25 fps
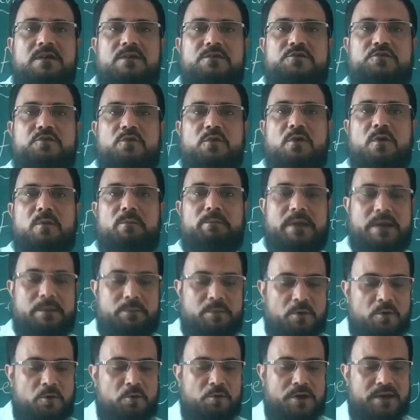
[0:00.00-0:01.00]
So
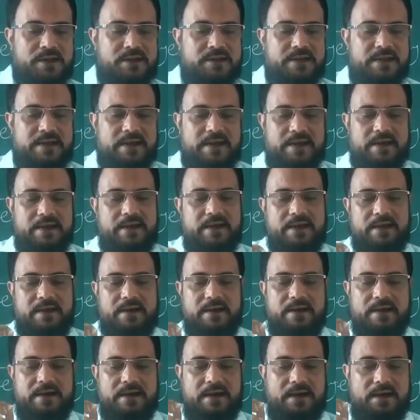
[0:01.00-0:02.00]
people, when
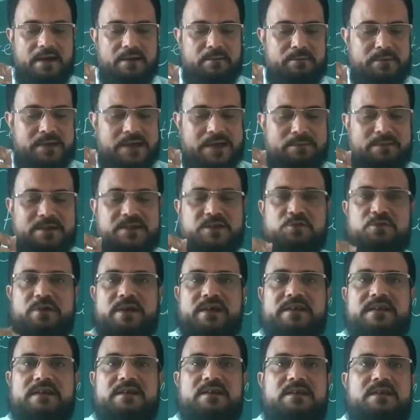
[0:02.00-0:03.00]
they become
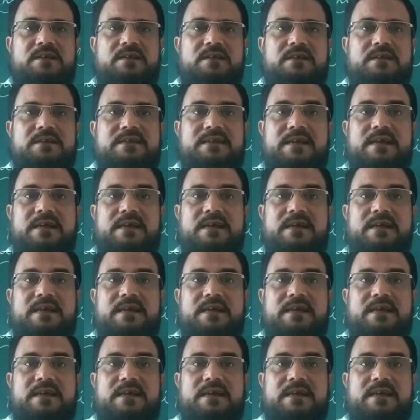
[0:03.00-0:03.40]
educated,